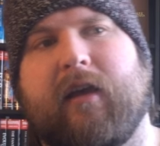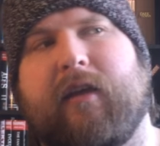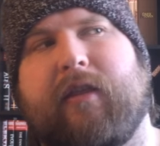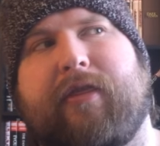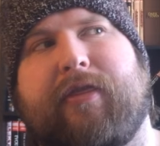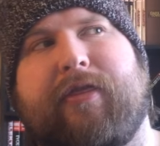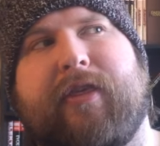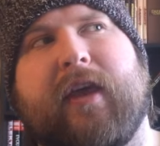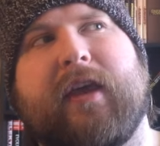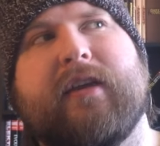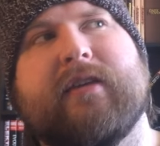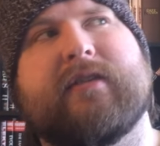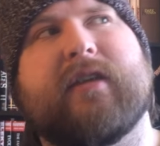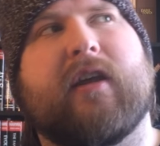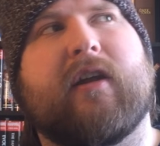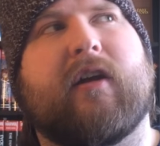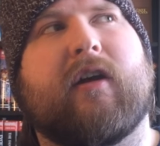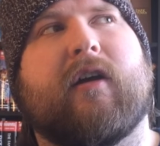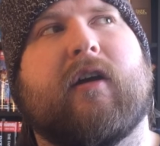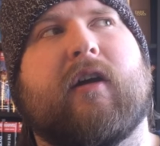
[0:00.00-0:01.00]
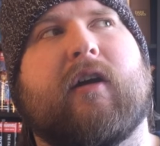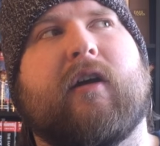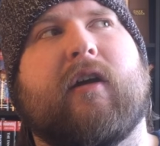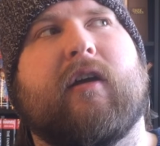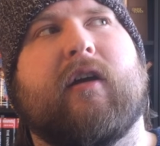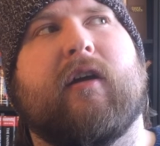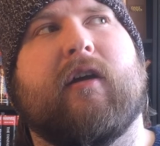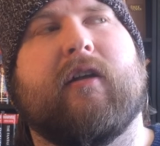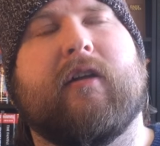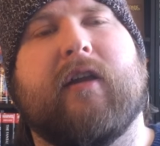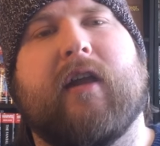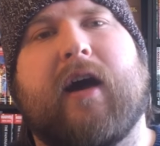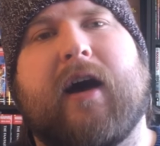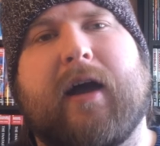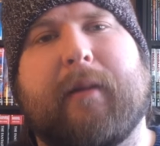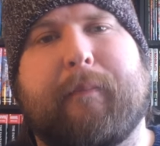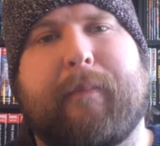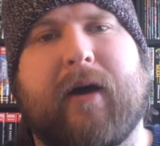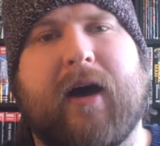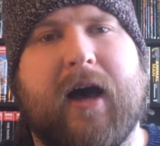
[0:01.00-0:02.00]
things that are
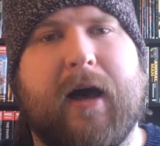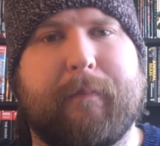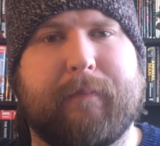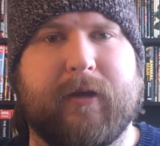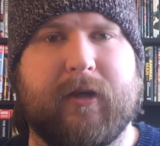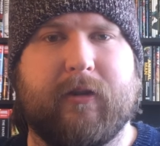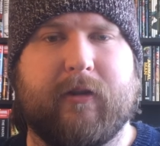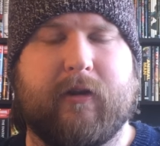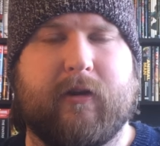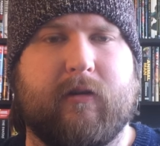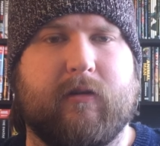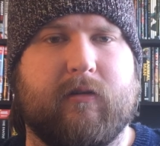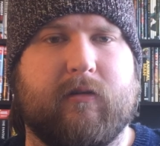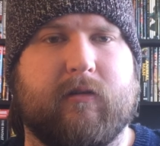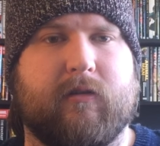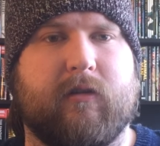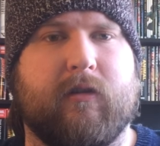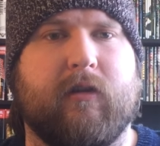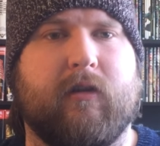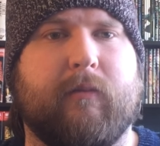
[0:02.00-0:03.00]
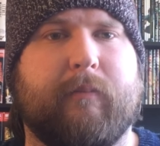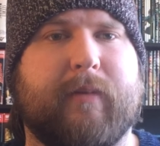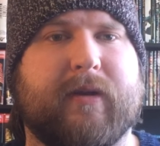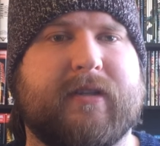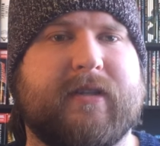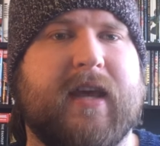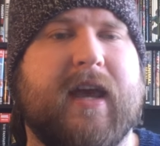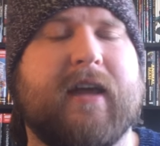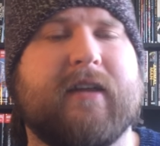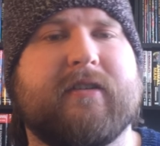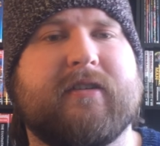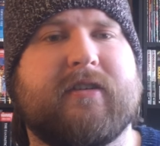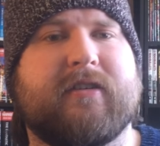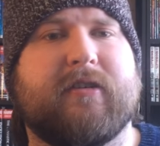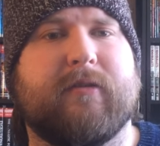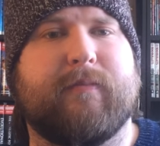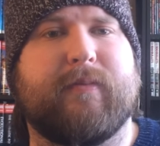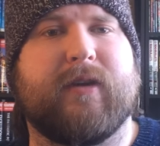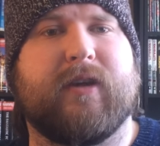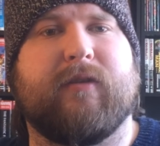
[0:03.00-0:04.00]
not popular, but tend
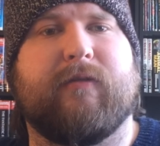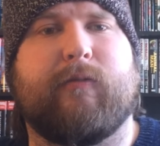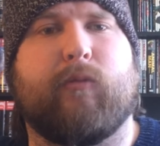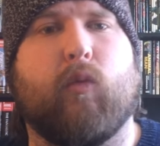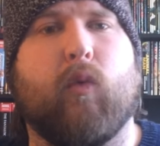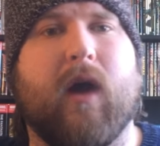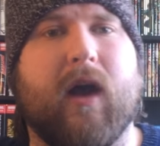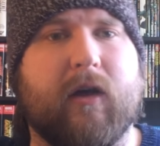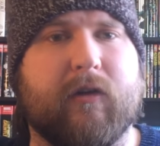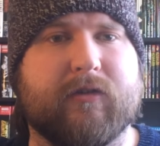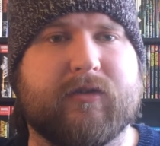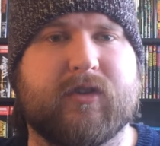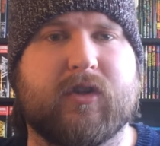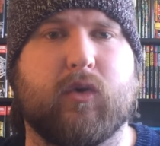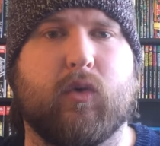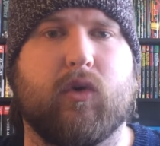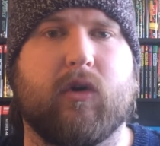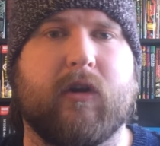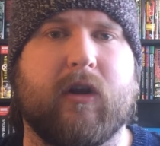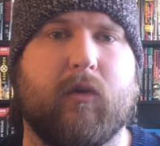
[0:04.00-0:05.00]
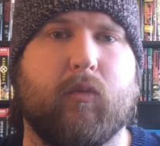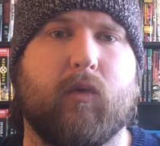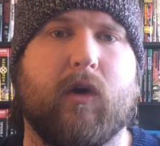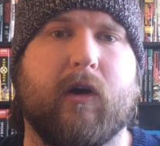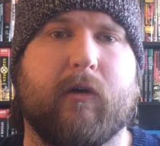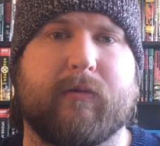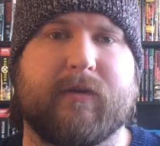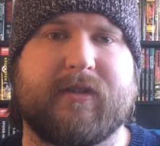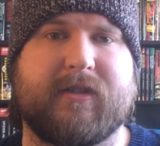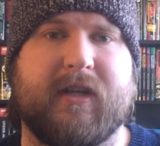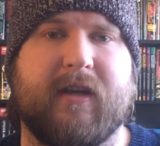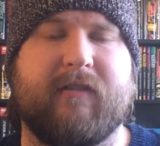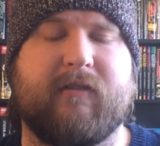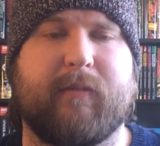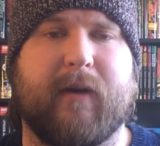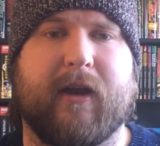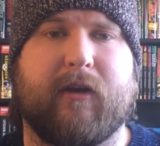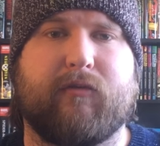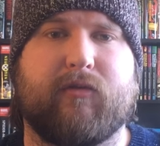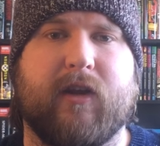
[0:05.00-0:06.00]
to be well scored and well received
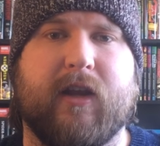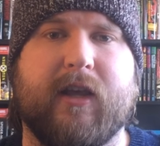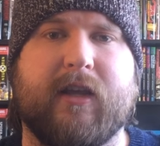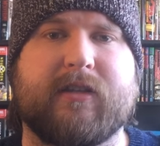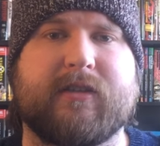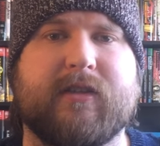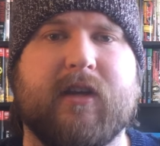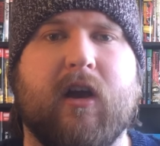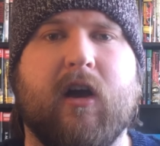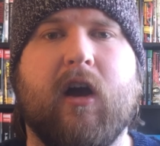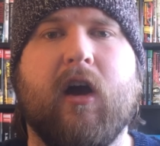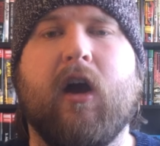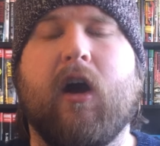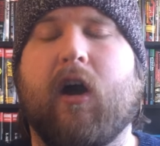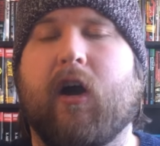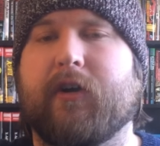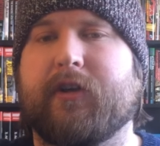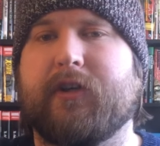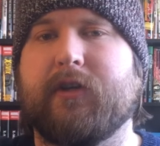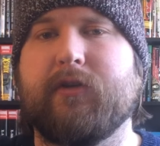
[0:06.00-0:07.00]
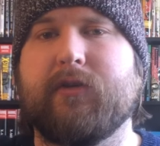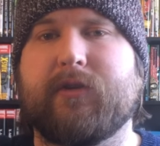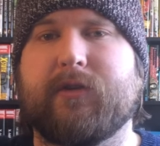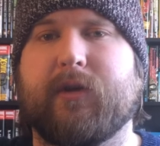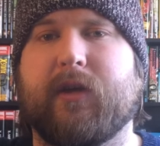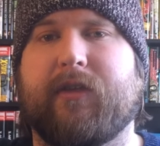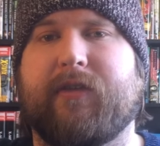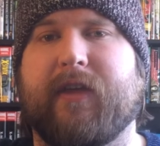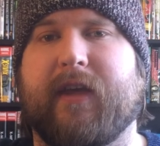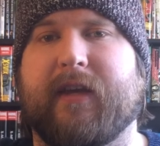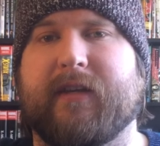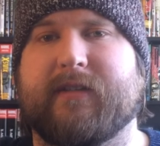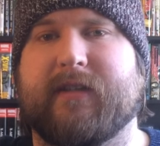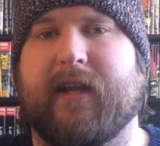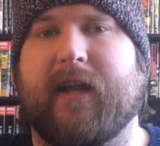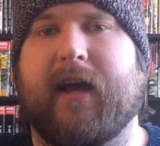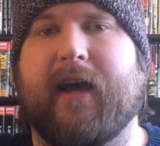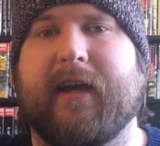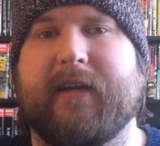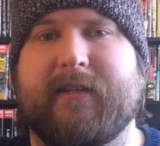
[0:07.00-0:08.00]
by critics, are usually things
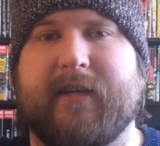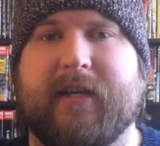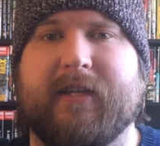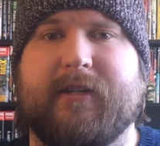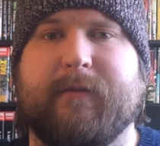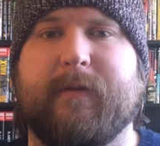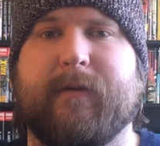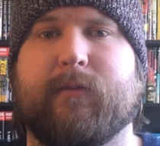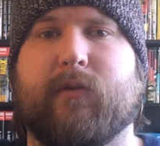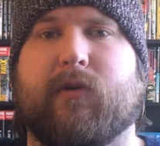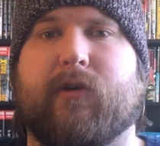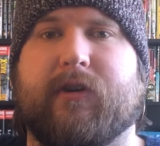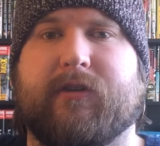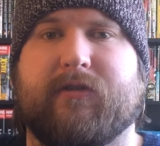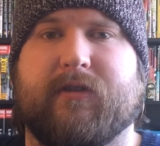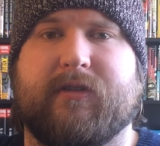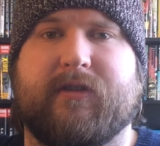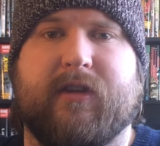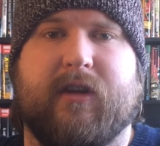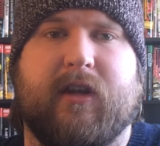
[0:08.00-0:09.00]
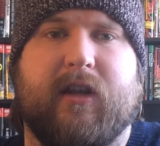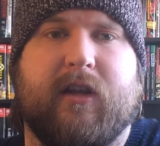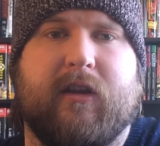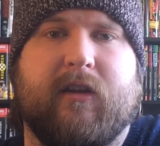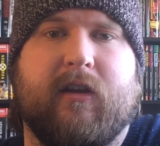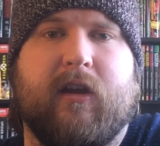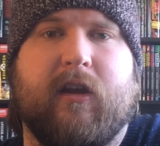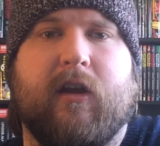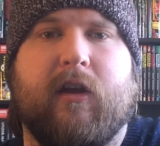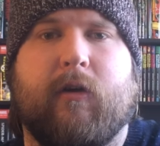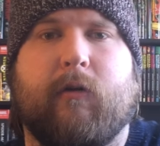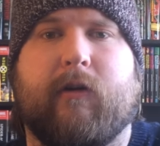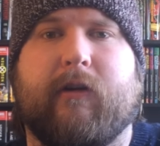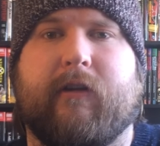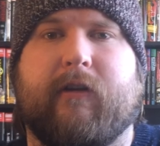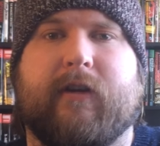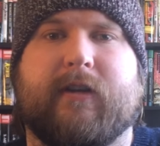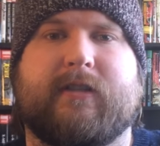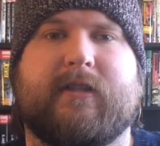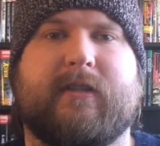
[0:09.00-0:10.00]
that I tend to be more interested in.
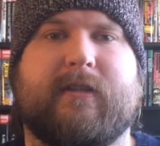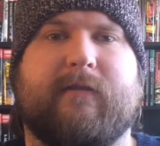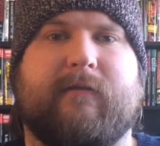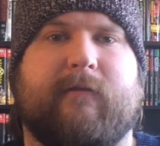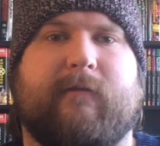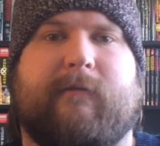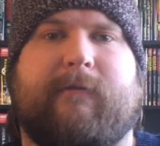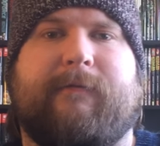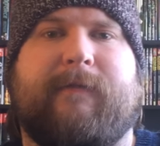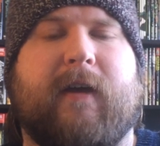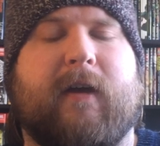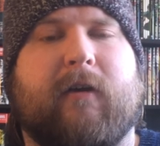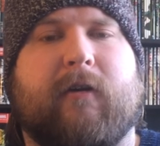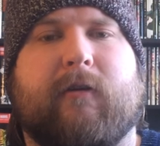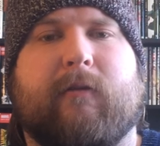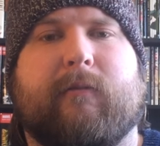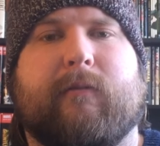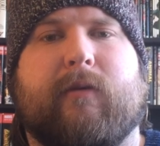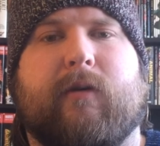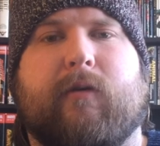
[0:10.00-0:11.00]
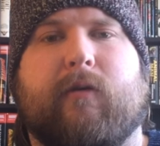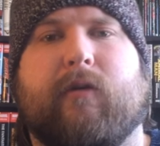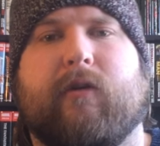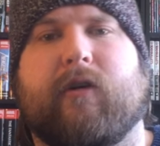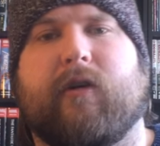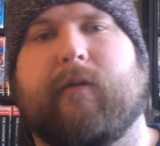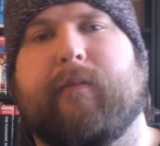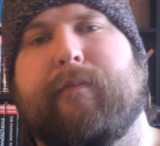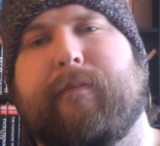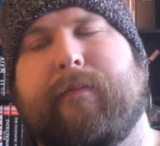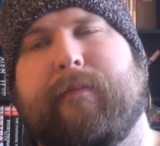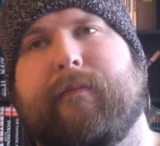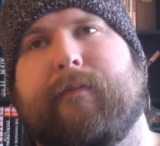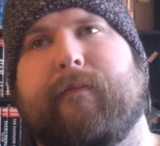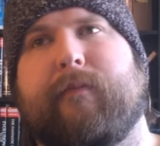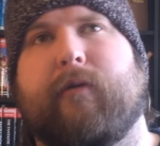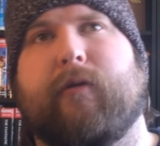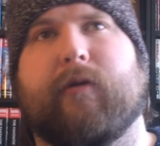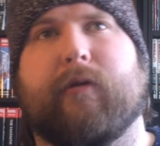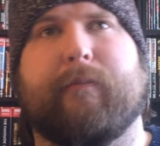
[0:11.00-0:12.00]
Whether it's film, or
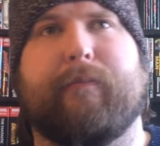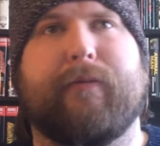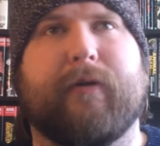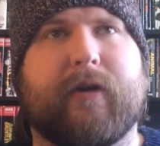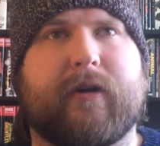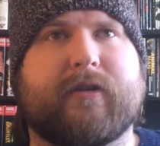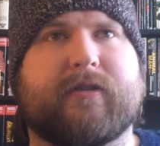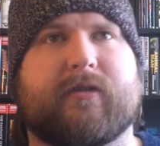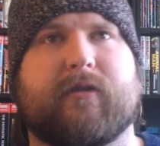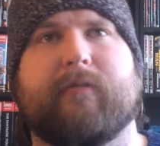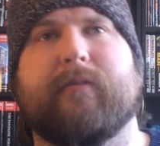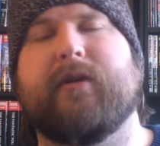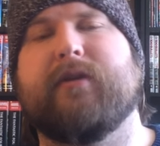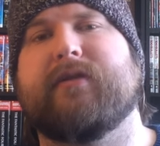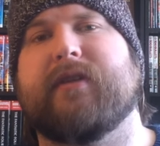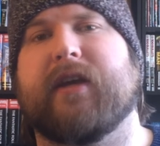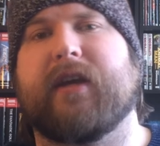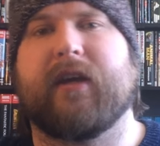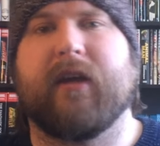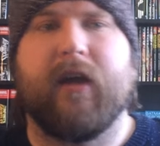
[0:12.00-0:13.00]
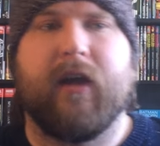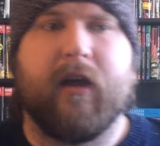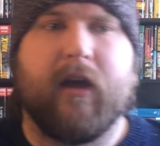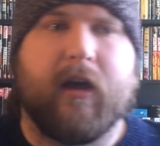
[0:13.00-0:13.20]
books, or music,